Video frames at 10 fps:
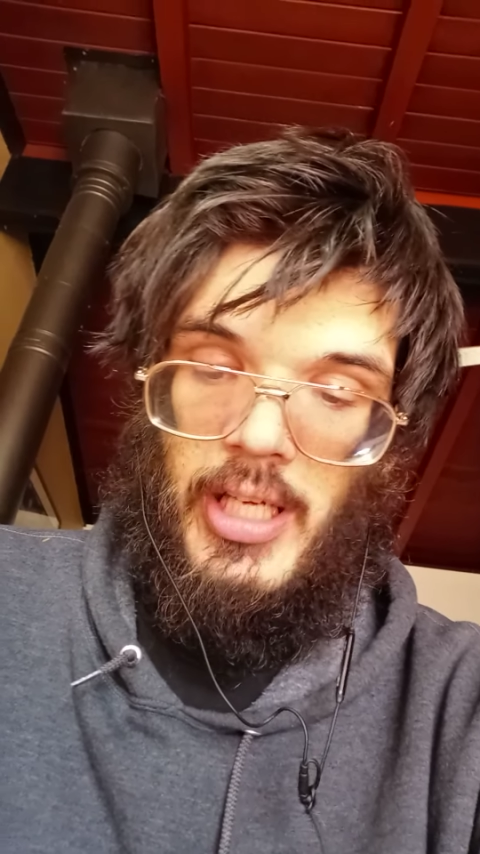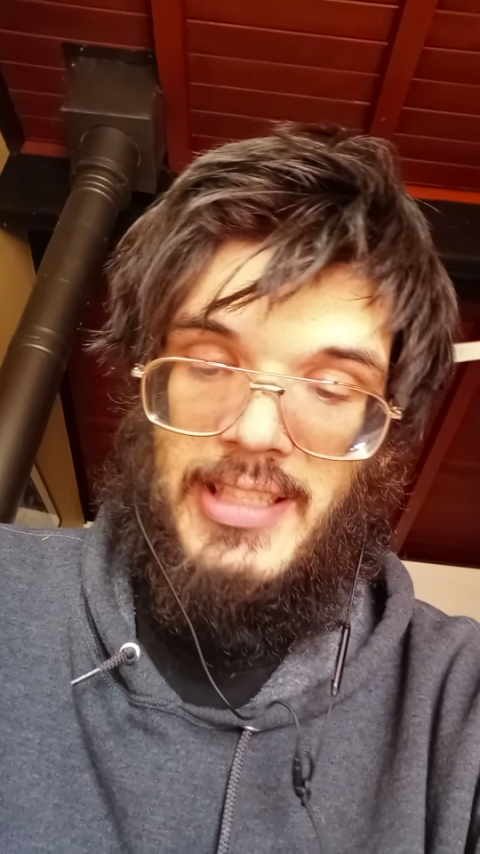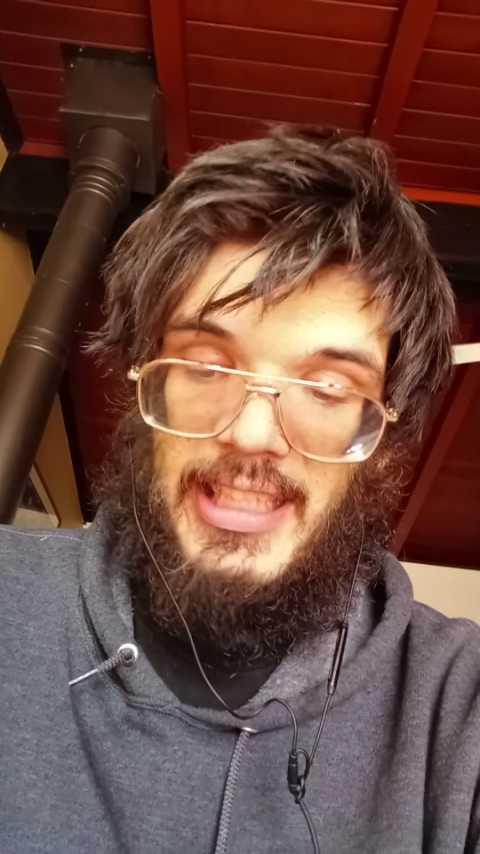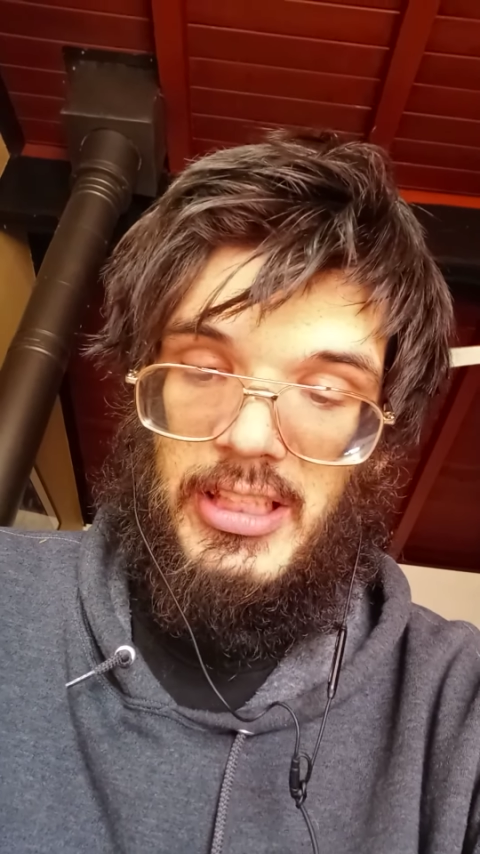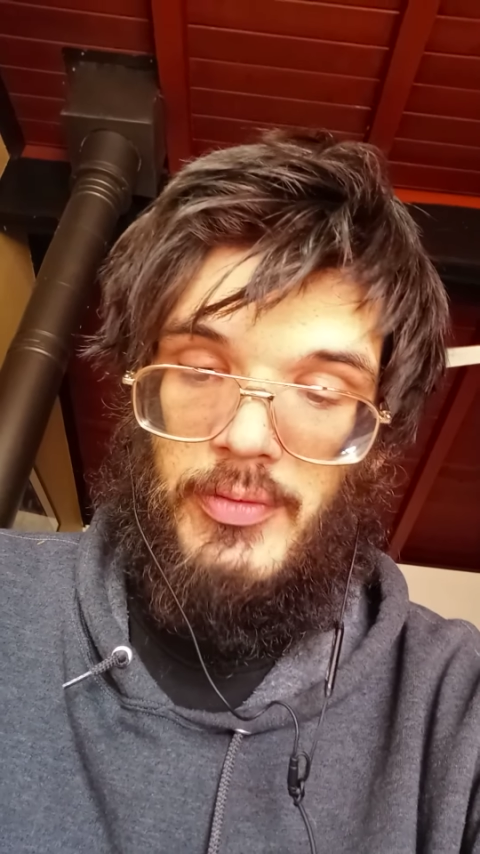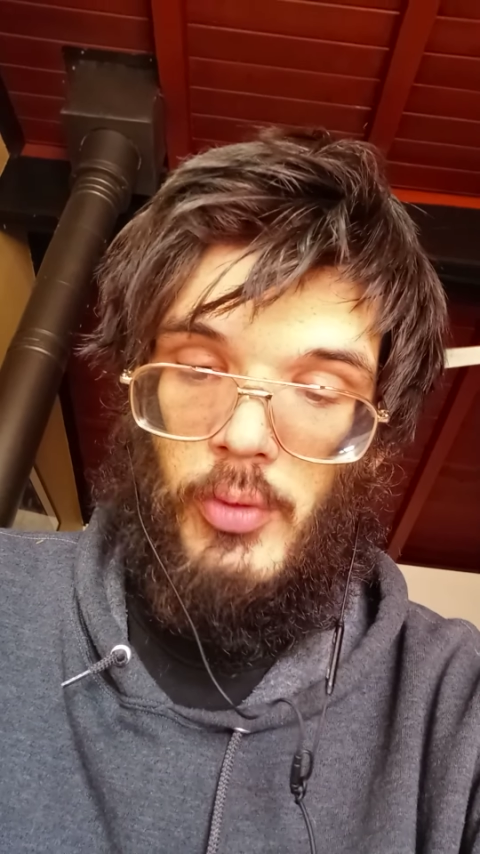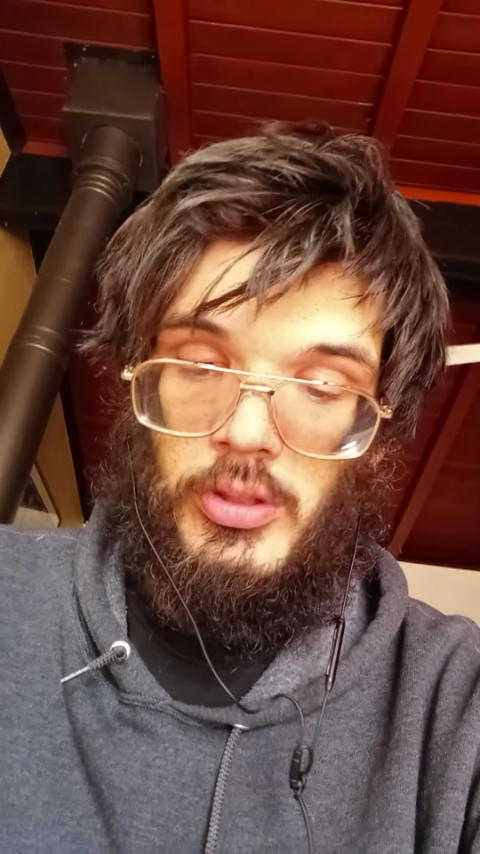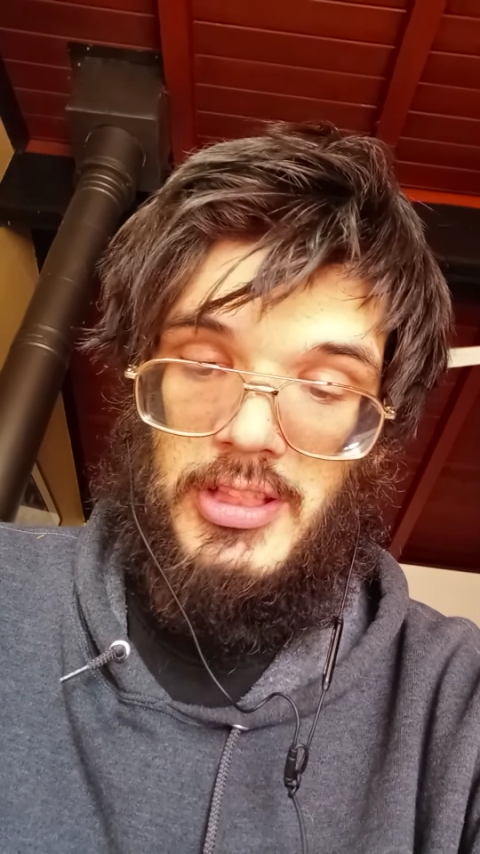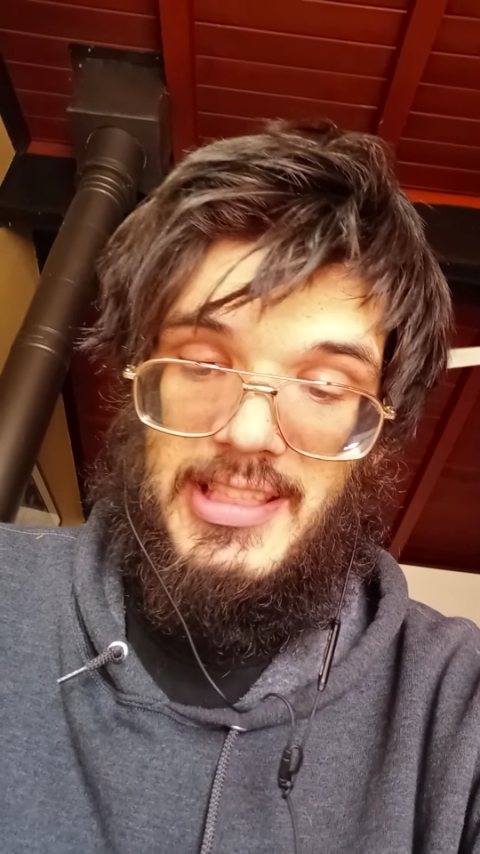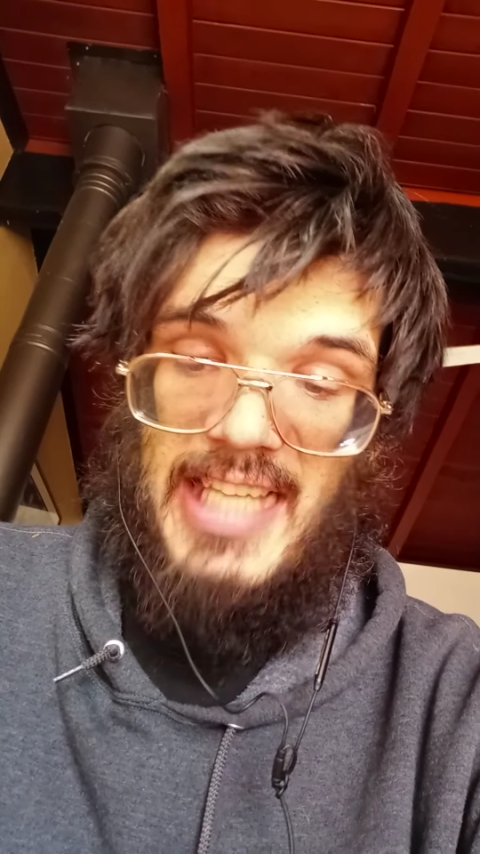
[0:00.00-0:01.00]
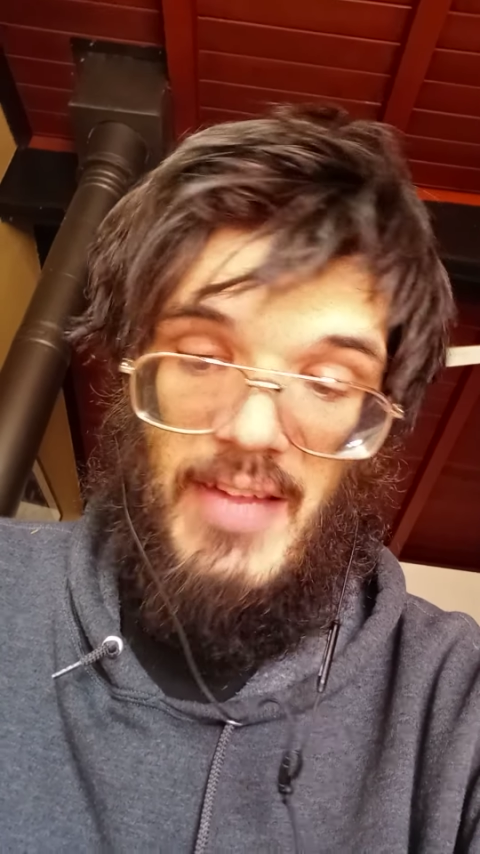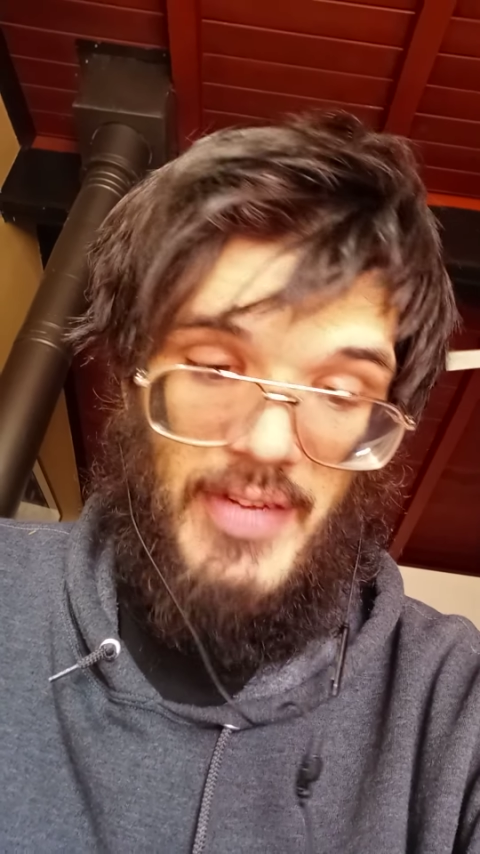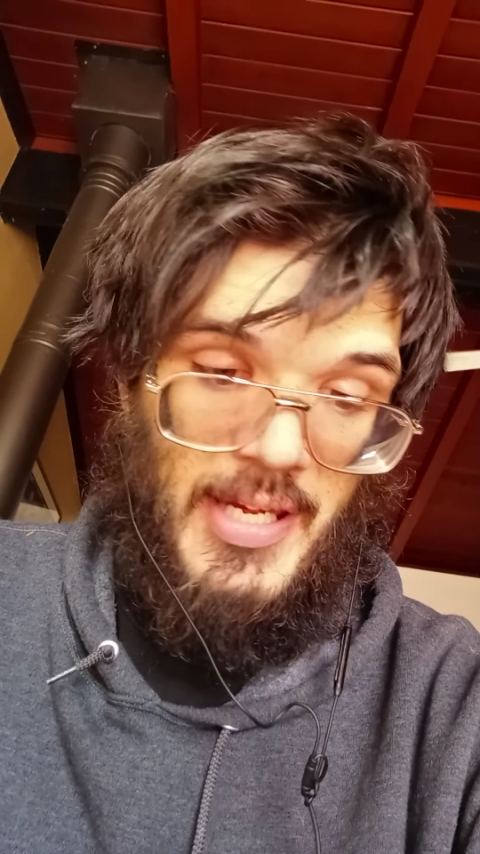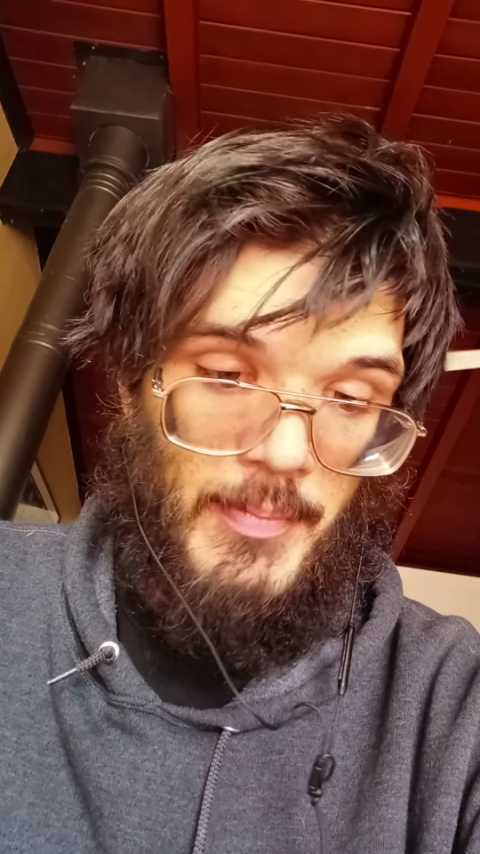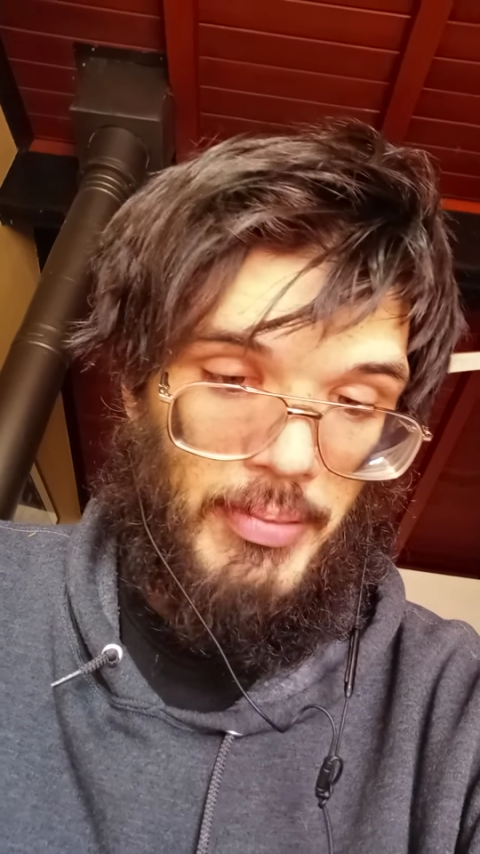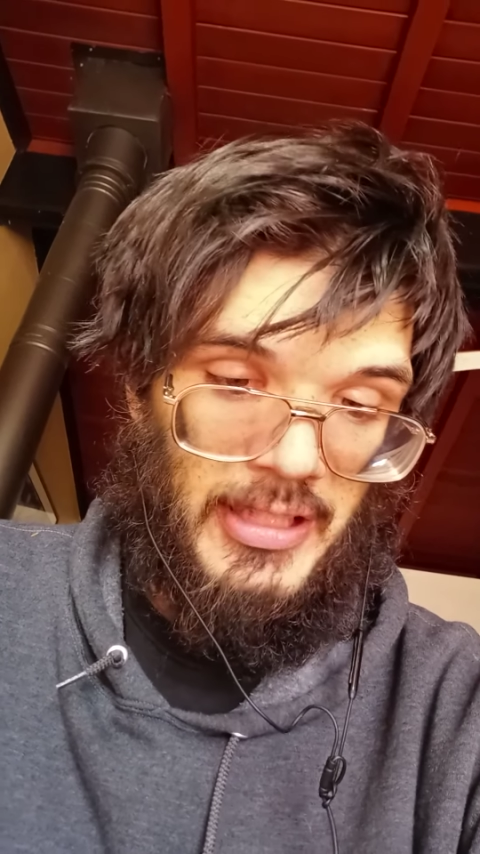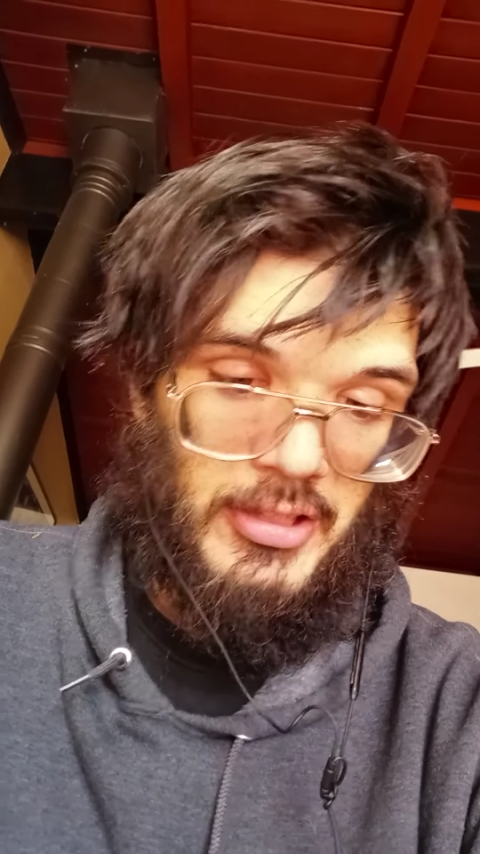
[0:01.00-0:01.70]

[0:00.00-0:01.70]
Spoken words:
Executive Order 7,